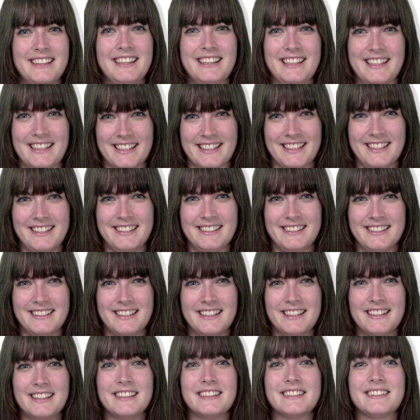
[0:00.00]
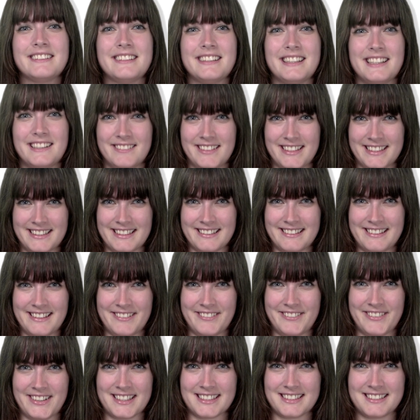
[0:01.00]
Elin. Trevligt att
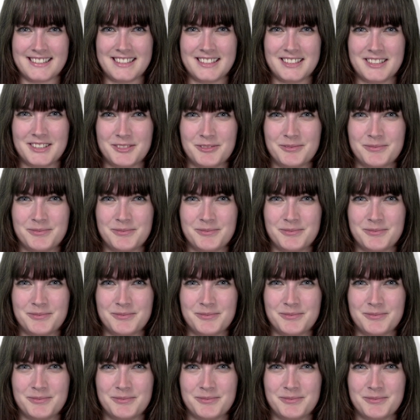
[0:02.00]
träffas.